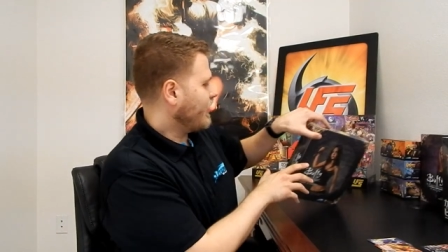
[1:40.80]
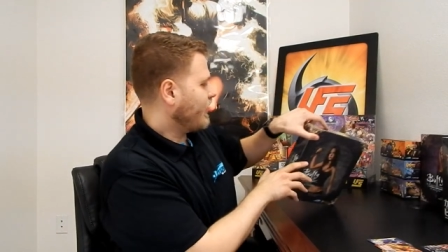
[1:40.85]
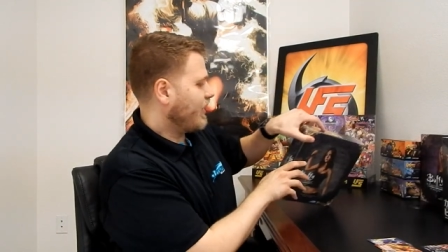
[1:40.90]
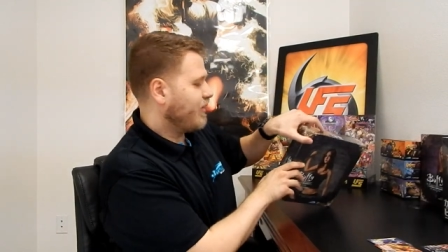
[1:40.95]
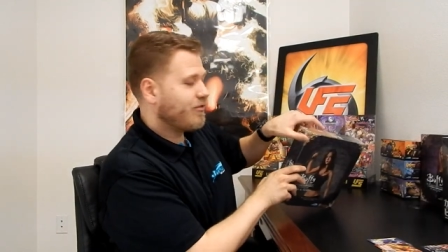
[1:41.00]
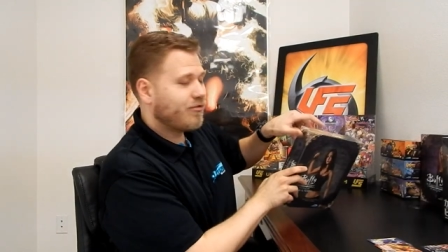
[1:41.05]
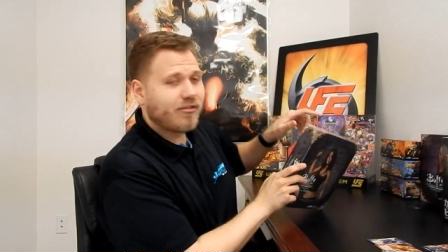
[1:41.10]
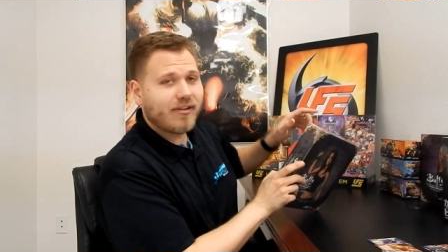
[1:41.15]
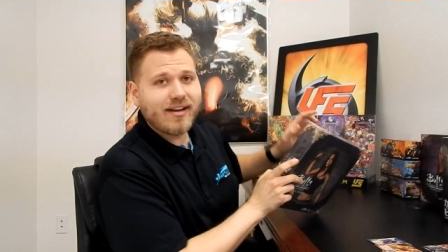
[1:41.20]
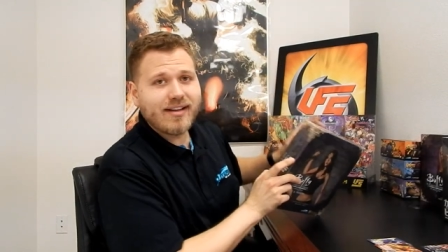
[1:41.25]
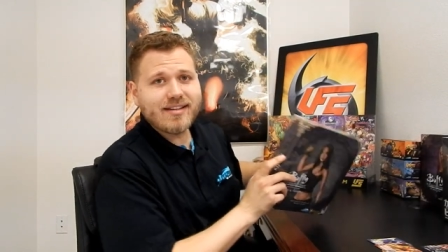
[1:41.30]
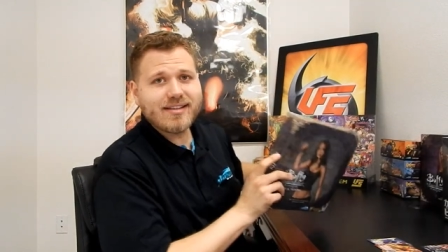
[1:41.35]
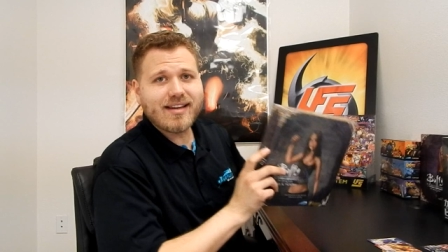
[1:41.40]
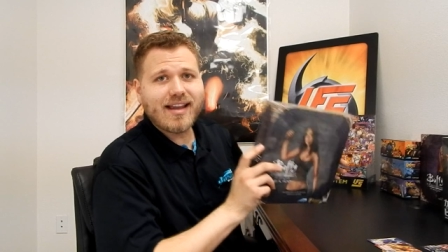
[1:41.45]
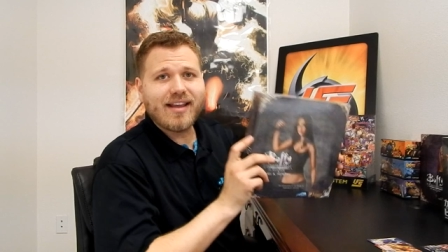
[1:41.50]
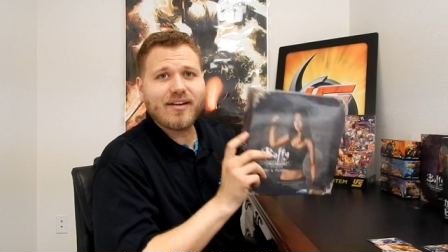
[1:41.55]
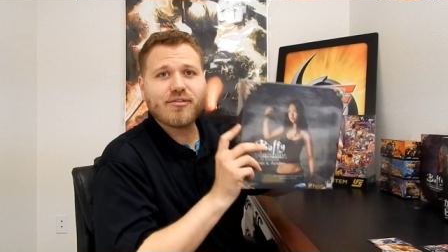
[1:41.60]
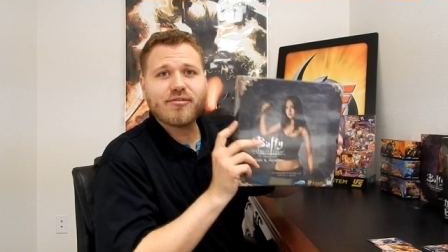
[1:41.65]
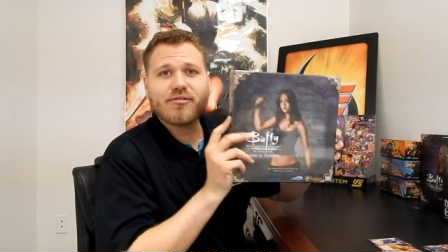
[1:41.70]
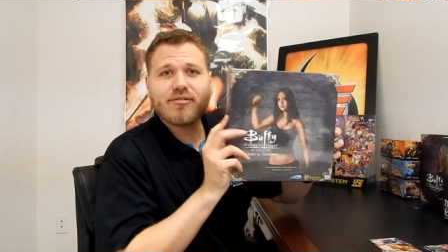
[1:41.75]
the Friends
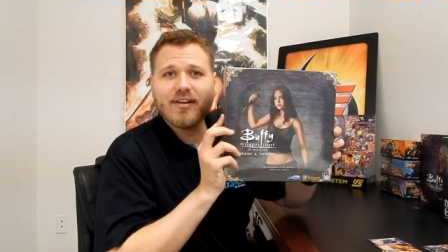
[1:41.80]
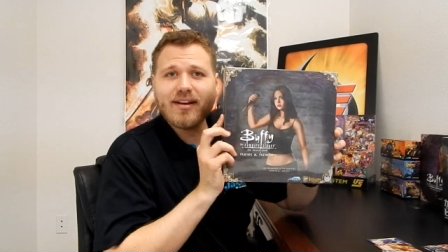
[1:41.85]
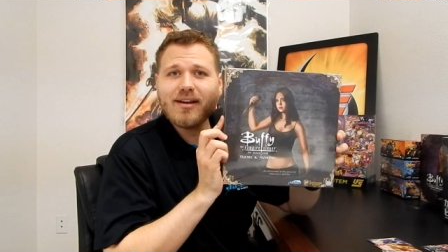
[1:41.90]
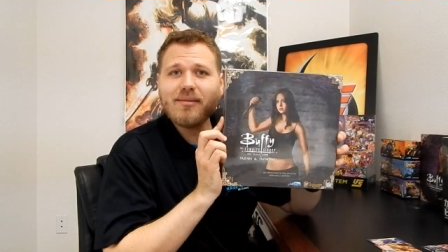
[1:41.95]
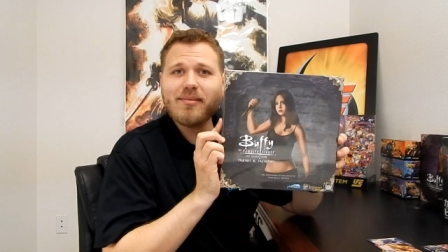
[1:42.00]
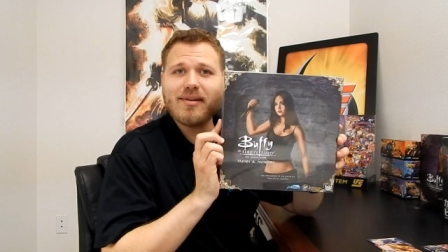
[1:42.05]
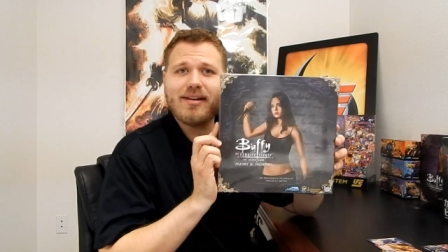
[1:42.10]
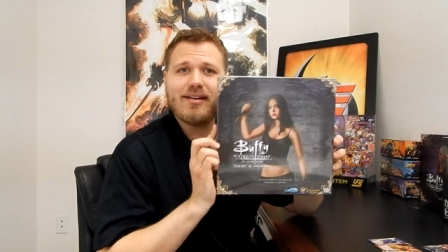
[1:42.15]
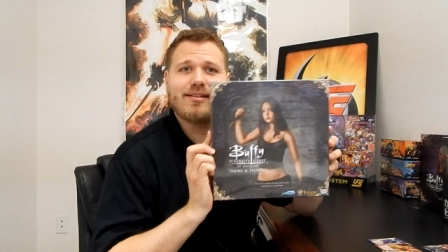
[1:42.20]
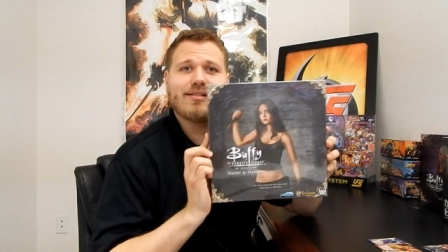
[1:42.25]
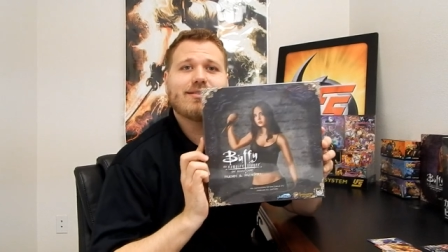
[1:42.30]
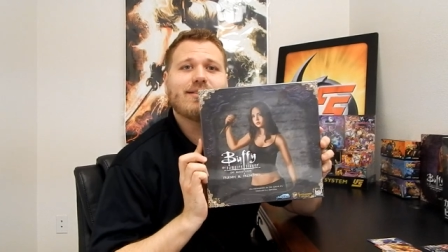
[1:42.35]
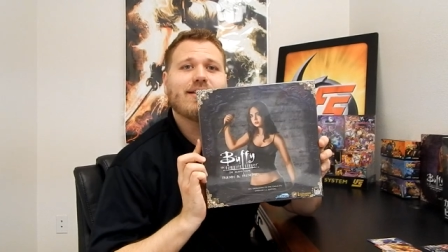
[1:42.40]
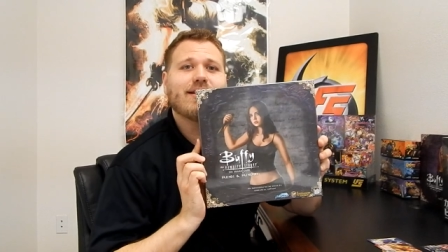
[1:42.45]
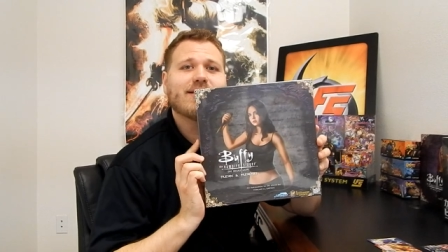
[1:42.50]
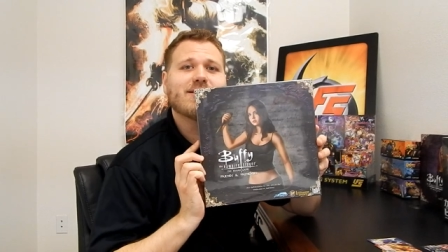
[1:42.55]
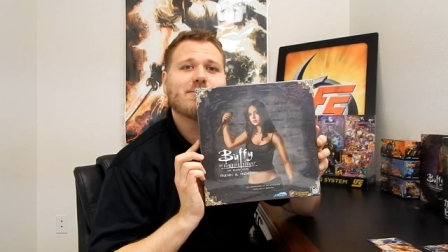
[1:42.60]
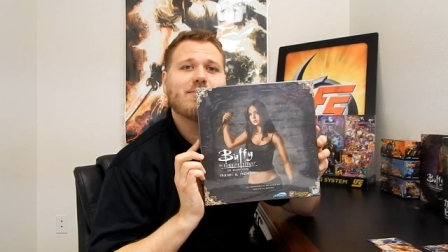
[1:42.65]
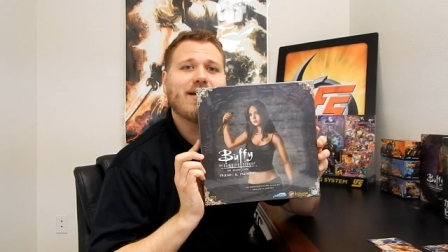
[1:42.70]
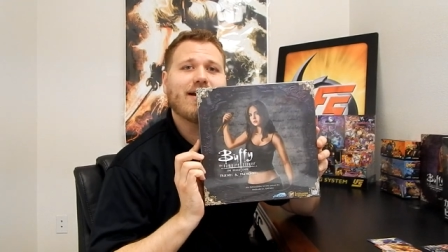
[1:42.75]
and Frenemies
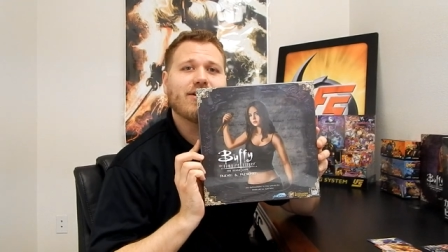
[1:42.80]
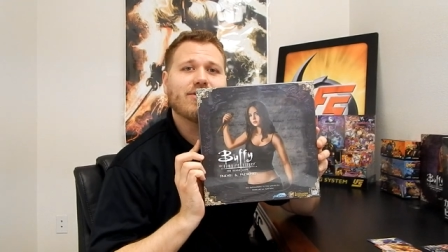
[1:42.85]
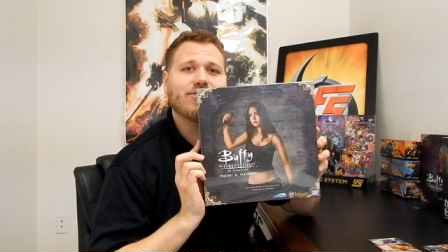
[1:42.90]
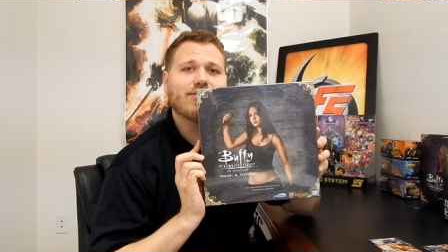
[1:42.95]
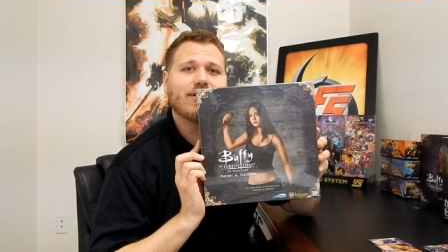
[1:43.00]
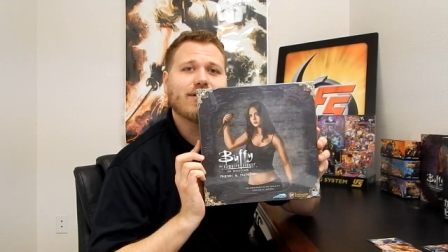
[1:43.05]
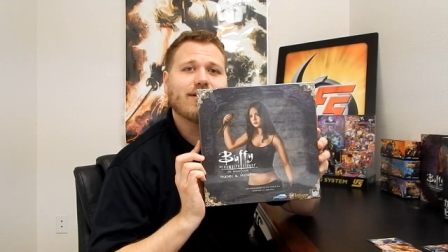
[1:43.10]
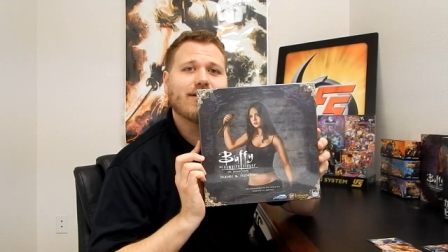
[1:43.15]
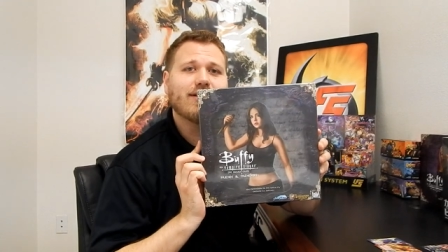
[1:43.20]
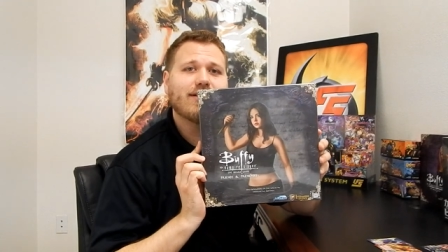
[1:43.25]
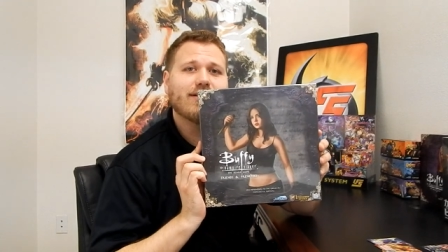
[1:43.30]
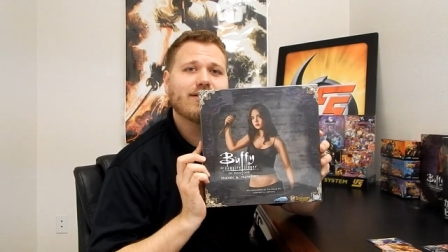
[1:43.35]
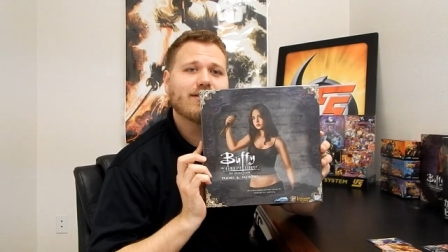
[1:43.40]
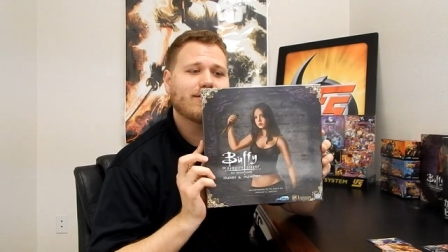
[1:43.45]
expansion.